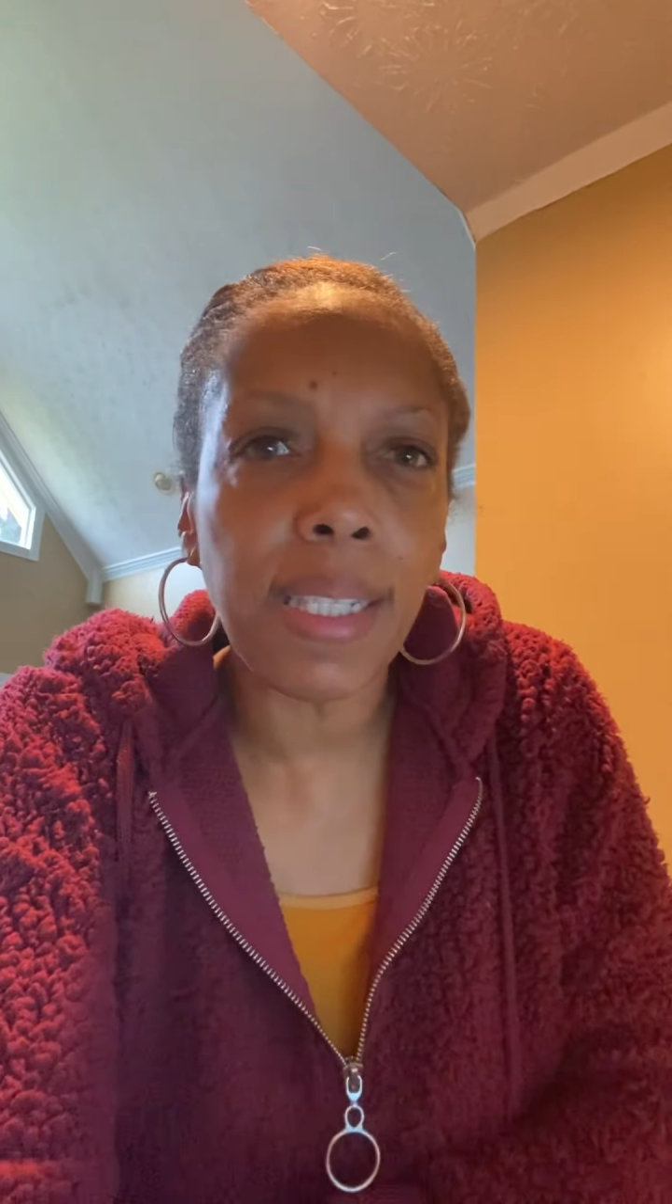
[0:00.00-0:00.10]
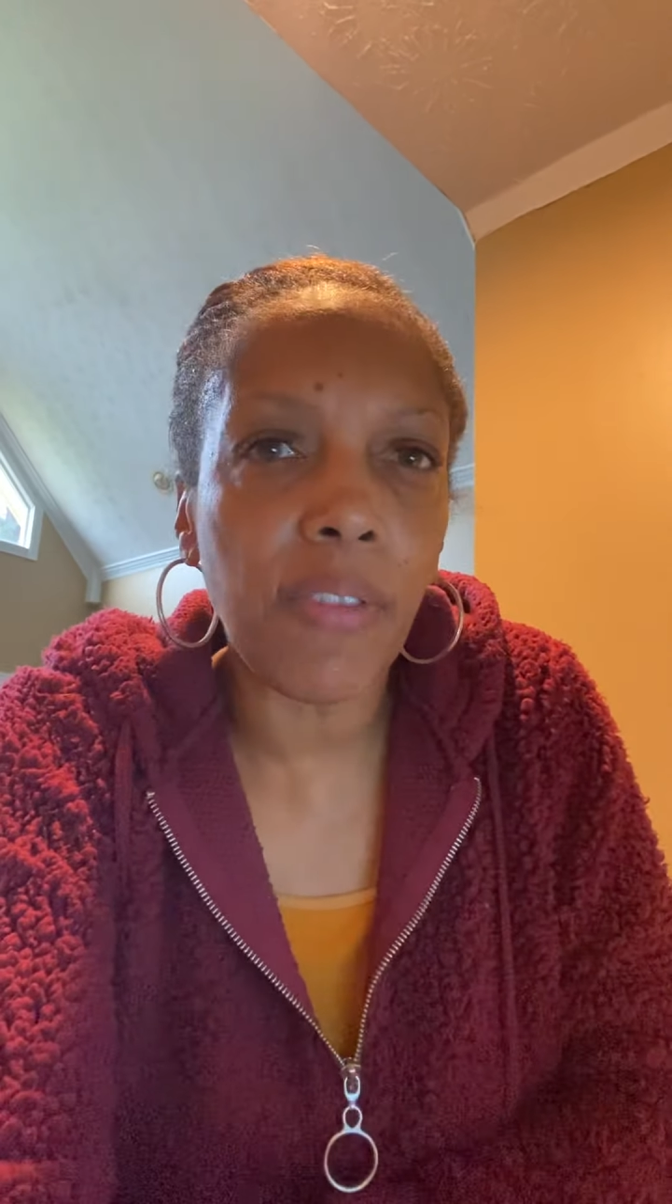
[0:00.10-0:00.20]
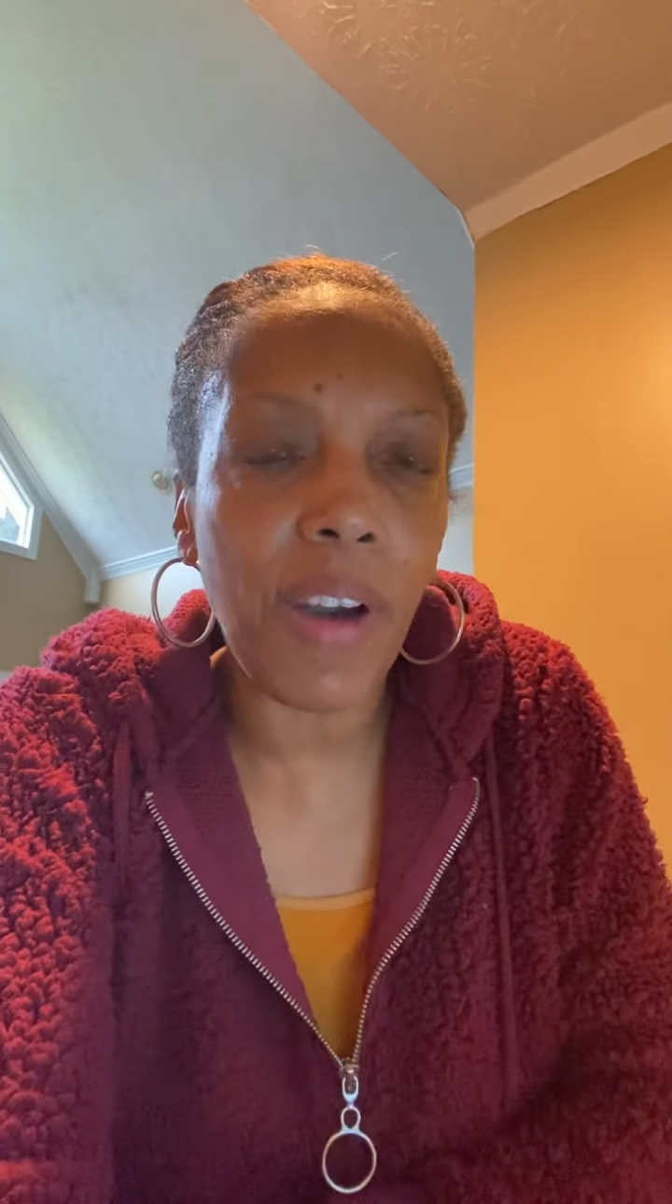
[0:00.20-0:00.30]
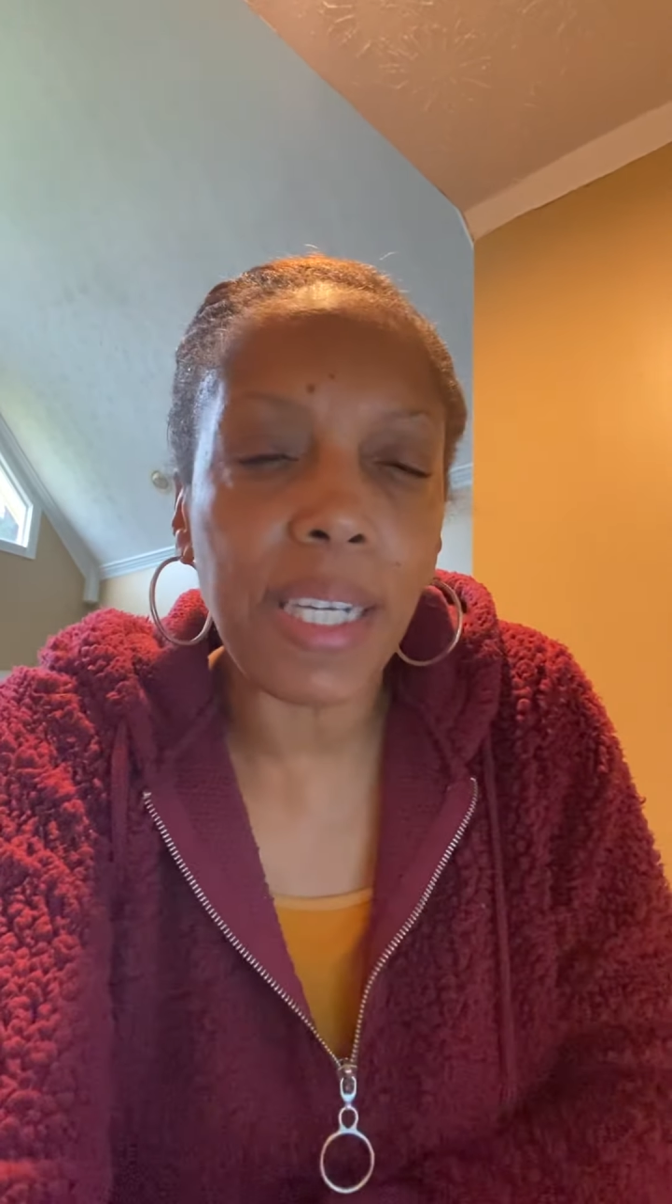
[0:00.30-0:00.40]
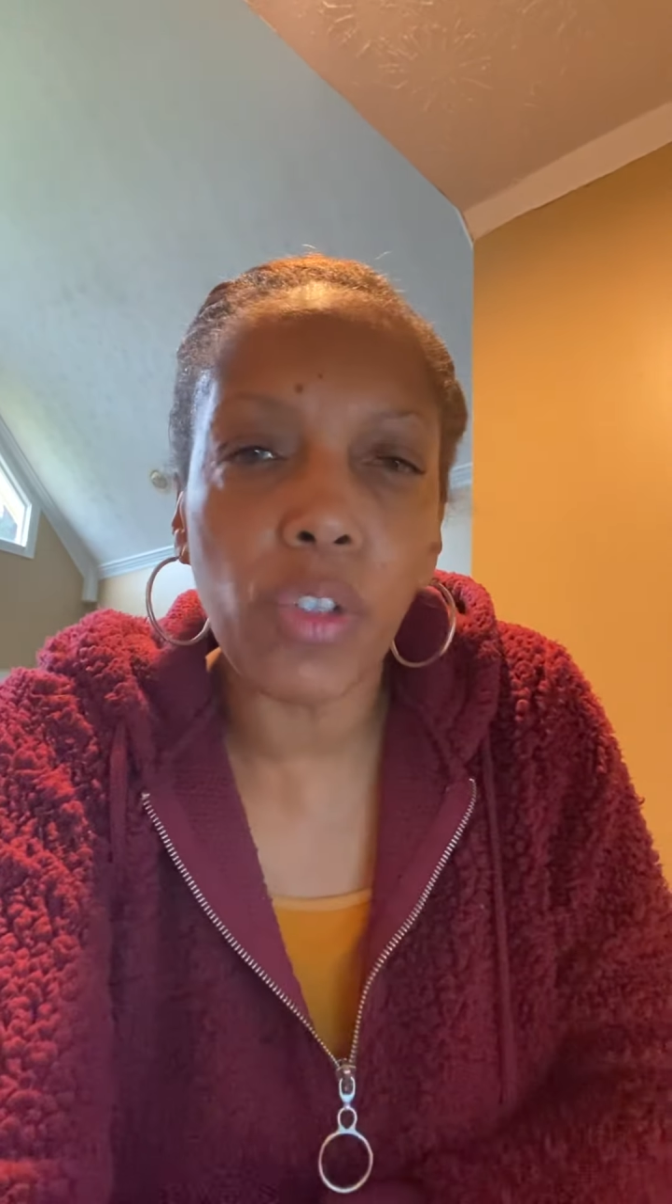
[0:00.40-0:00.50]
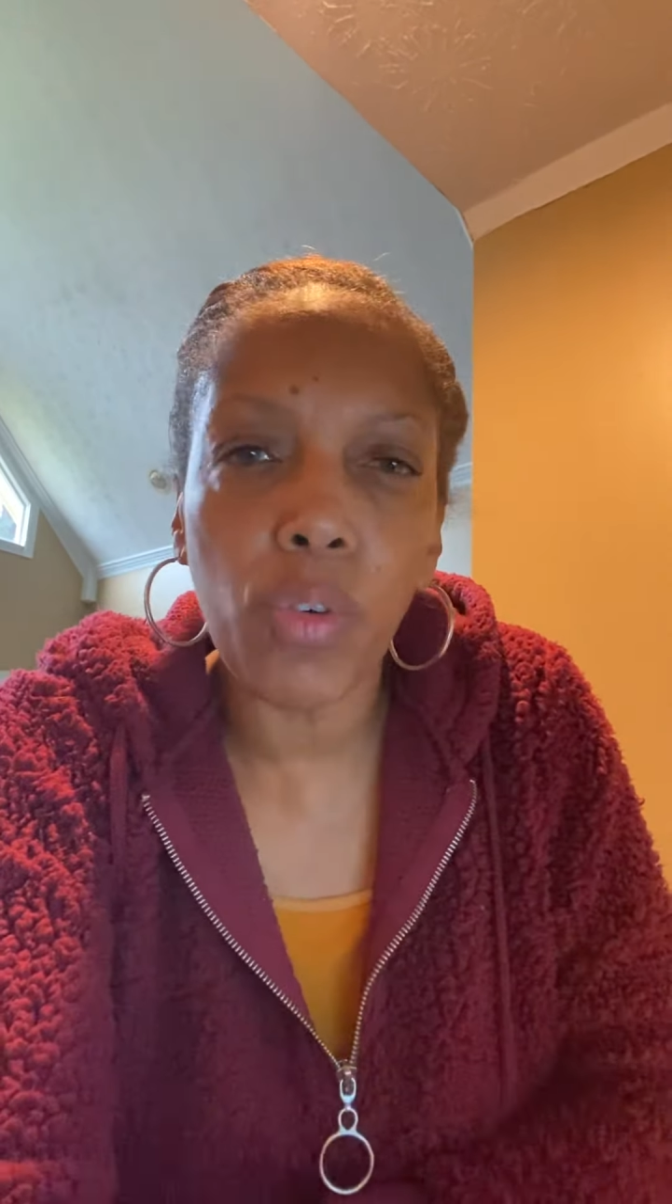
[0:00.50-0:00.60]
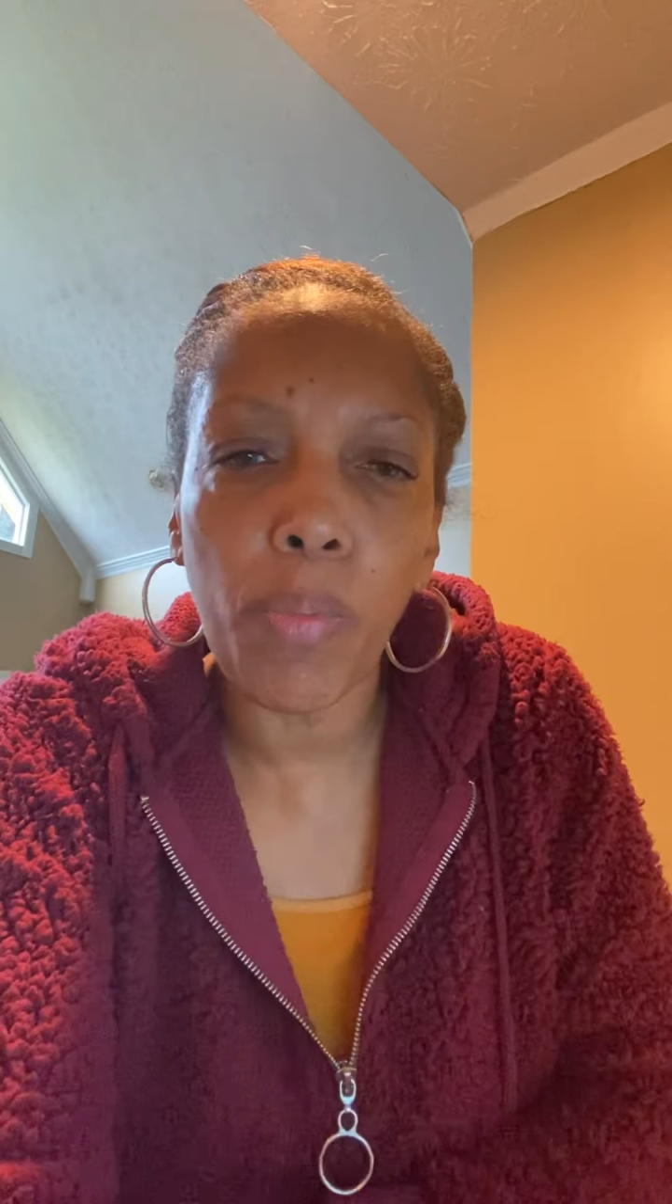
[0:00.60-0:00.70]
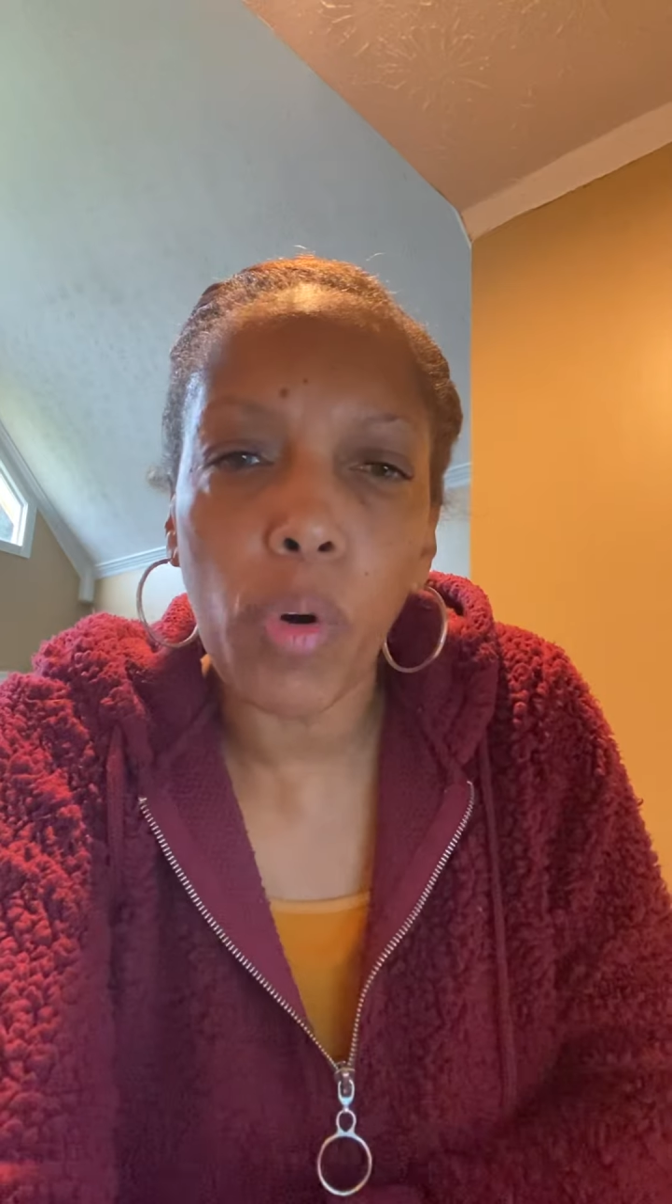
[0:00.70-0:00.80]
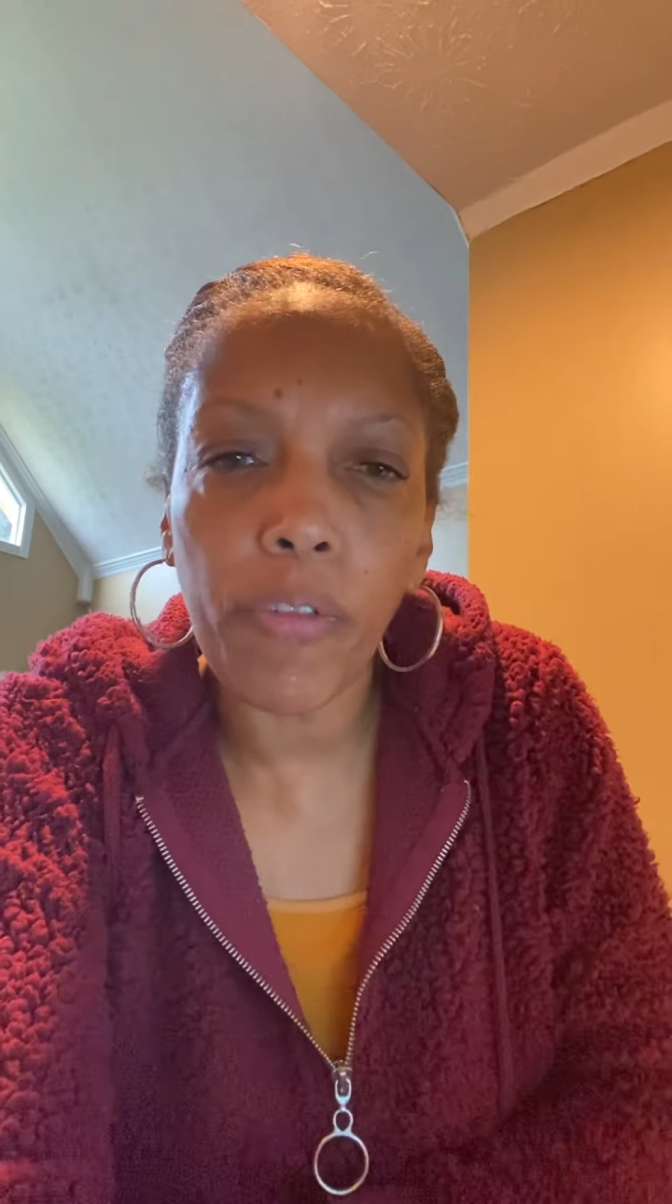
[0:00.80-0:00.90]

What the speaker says: if I can do more